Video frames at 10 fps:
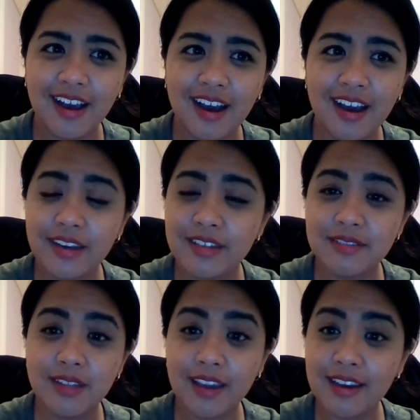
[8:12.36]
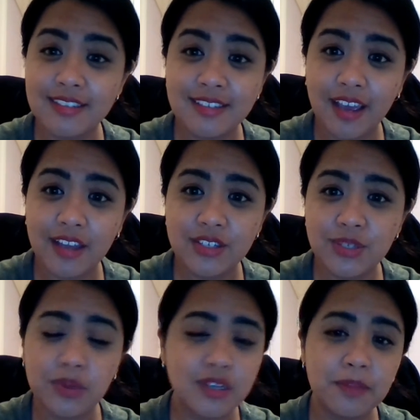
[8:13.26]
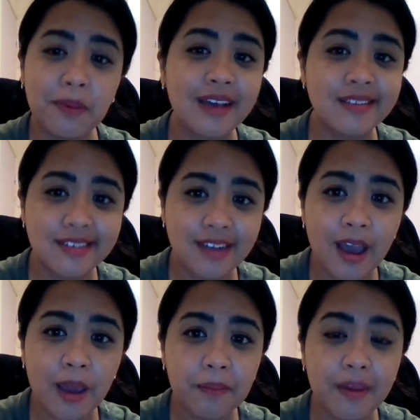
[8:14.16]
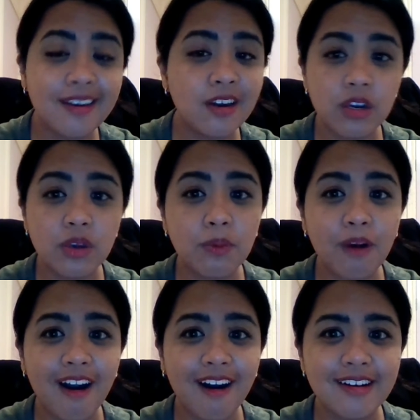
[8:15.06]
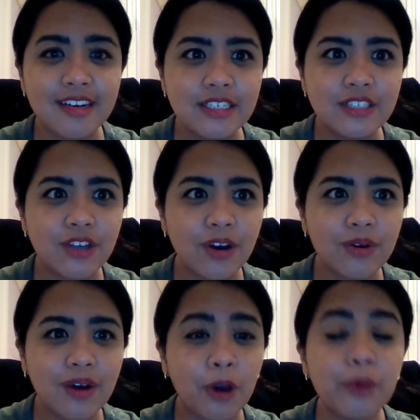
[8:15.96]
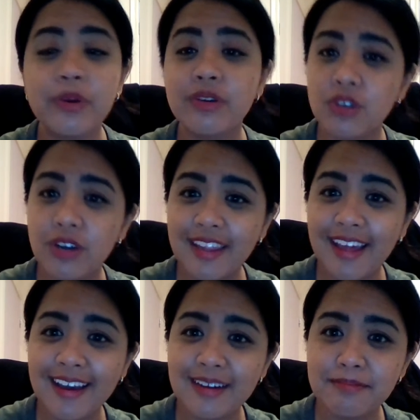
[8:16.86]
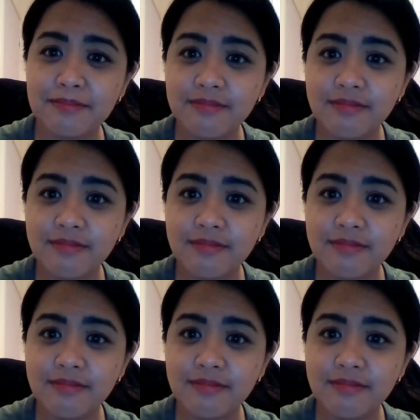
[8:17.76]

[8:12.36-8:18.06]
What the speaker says: I, like I said, just wanted to pass the time, and here you are. So I hope you enjoyed that.